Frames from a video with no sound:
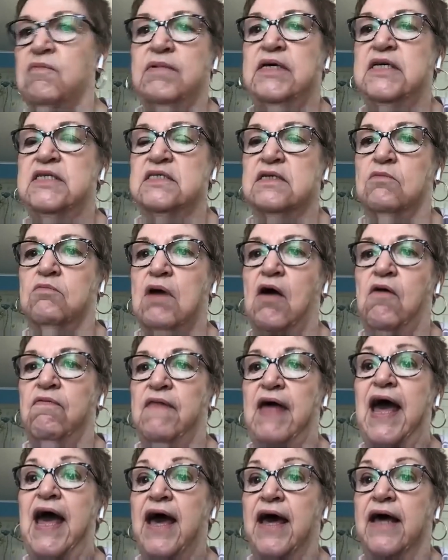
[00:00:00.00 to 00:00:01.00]
is
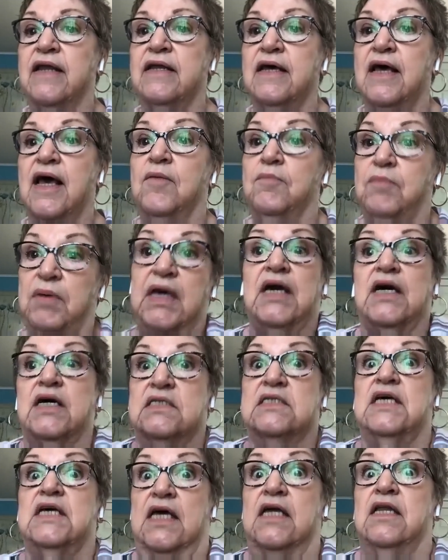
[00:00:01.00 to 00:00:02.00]
around that
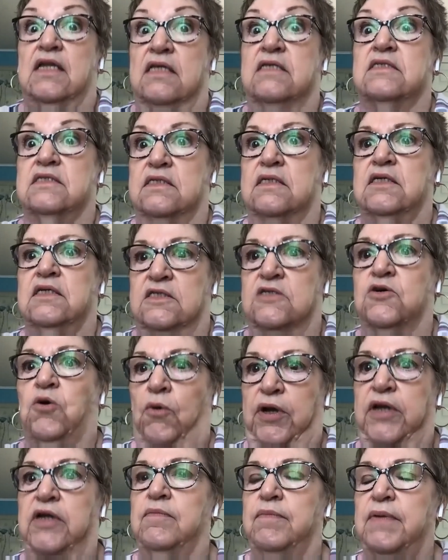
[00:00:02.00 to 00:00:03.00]
because it's
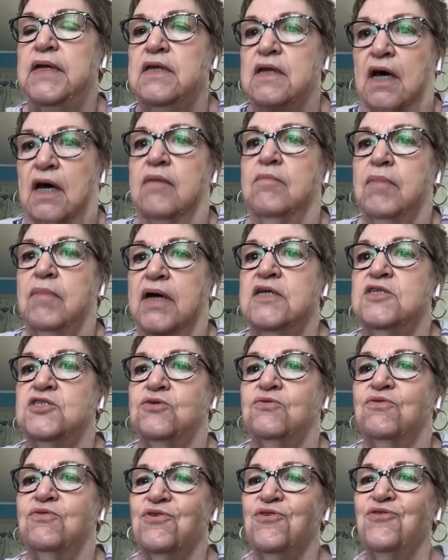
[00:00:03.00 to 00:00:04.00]
going to be done by
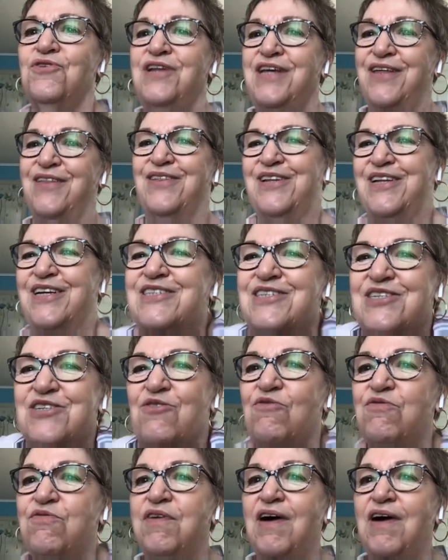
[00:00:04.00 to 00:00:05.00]
June 30th. And it's
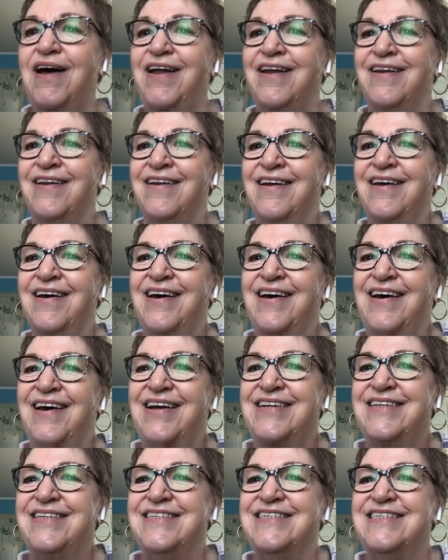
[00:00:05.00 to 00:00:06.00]
so fun
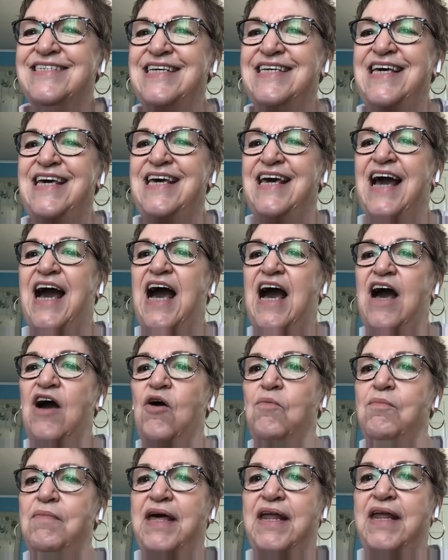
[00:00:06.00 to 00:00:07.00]
to see
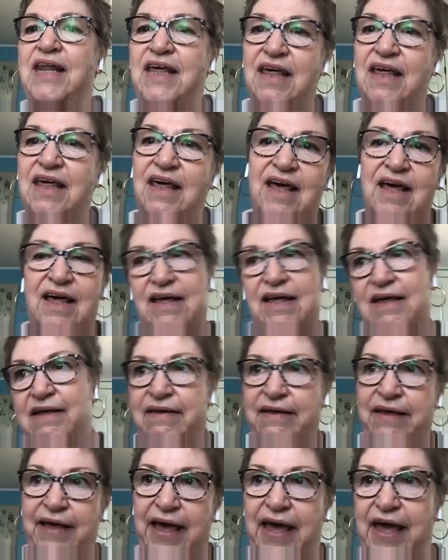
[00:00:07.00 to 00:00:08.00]
how many
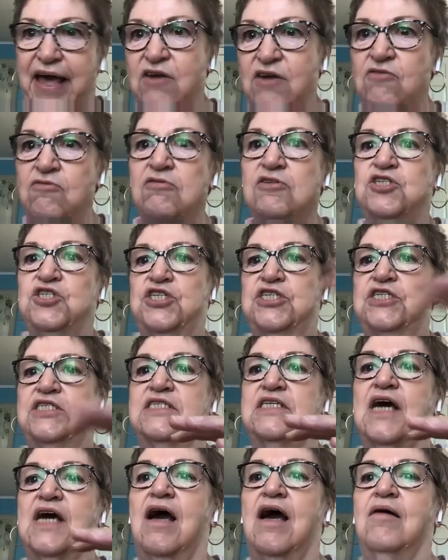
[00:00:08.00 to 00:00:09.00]

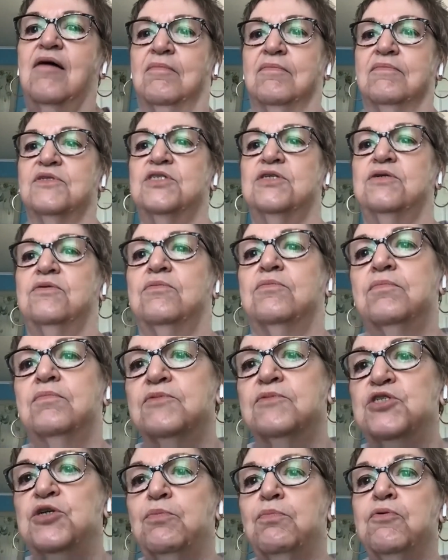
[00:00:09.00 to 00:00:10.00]
energies come to
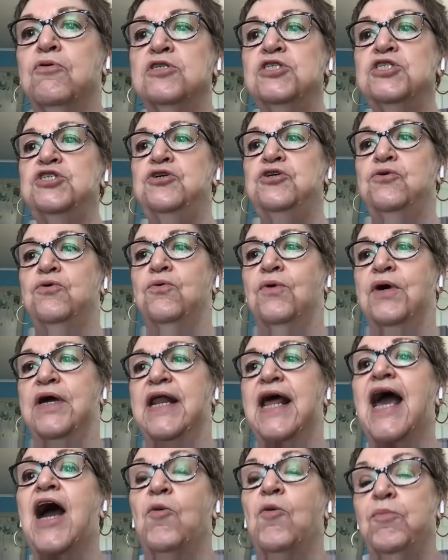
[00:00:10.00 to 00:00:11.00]
push you
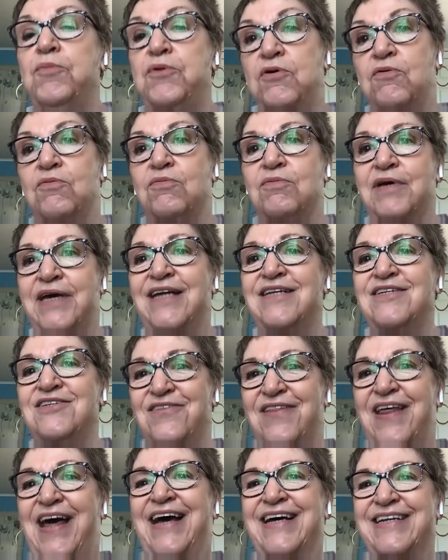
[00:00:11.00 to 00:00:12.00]
and help you get
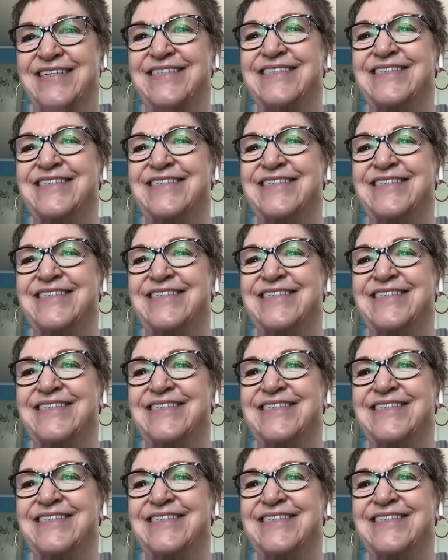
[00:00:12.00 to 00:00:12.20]
to that.